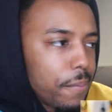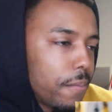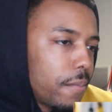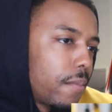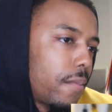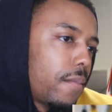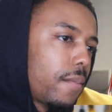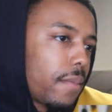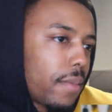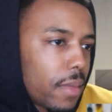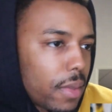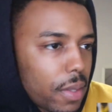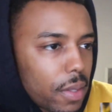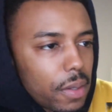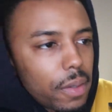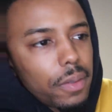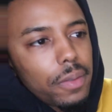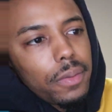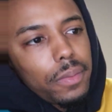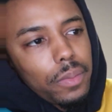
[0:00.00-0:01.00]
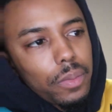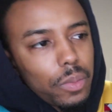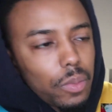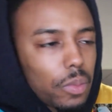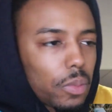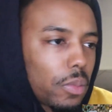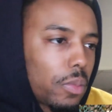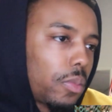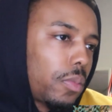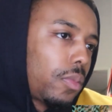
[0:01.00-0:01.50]
Ah, yeah,
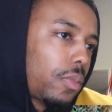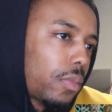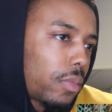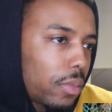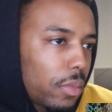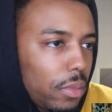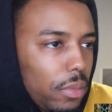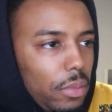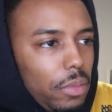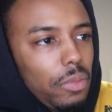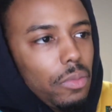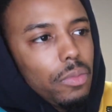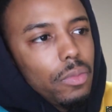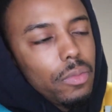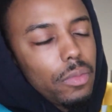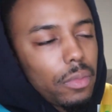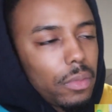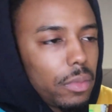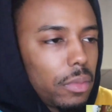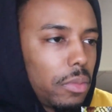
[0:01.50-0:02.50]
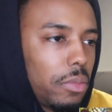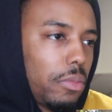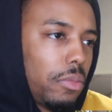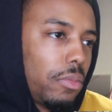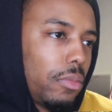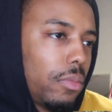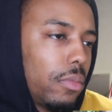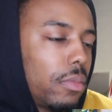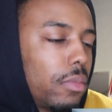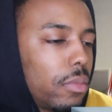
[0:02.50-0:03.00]
yeah, yeah.
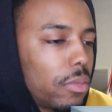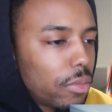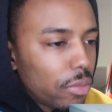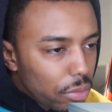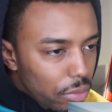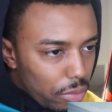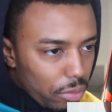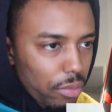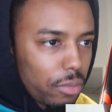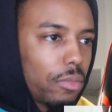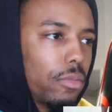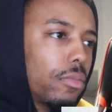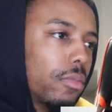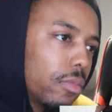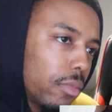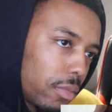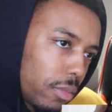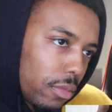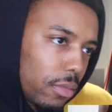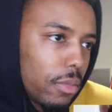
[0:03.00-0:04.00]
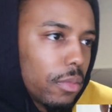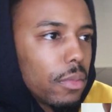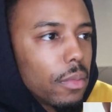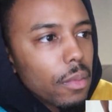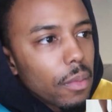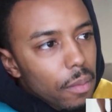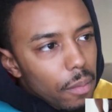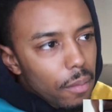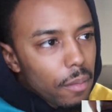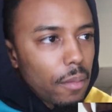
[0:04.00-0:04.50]
I got a
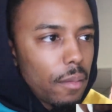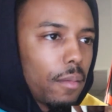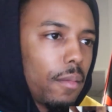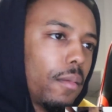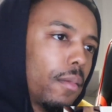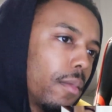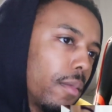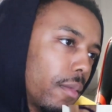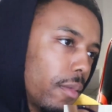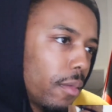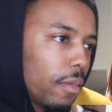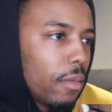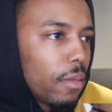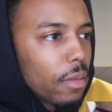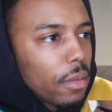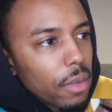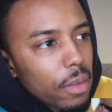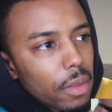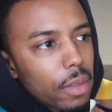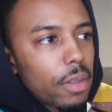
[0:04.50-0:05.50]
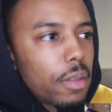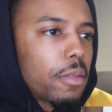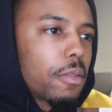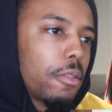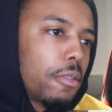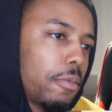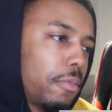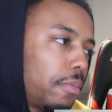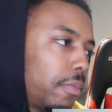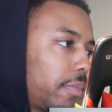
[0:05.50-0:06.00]
girl, but I wanna get down.
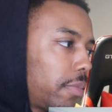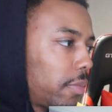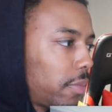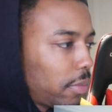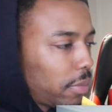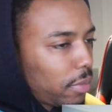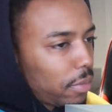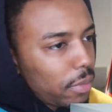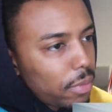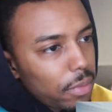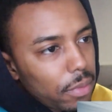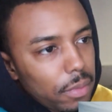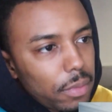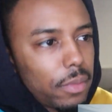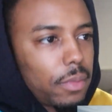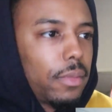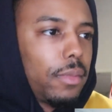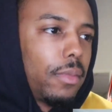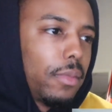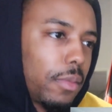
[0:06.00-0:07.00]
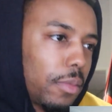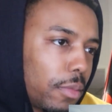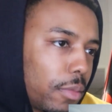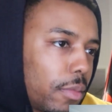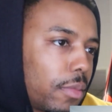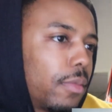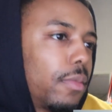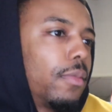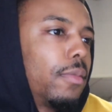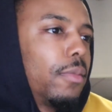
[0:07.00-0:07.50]
One up at the door, the
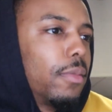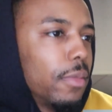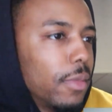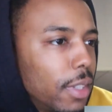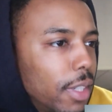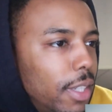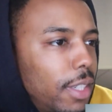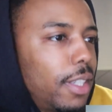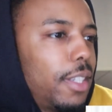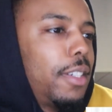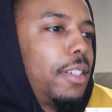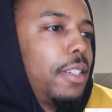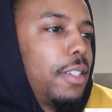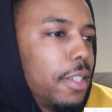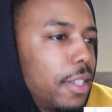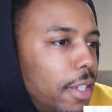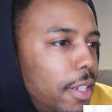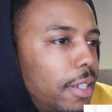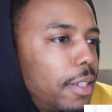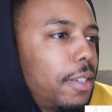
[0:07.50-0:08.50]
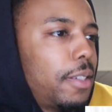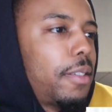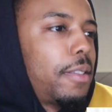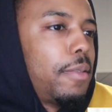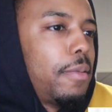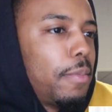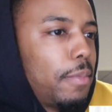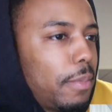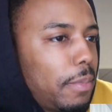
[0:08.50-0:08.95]
sun goes down tonight.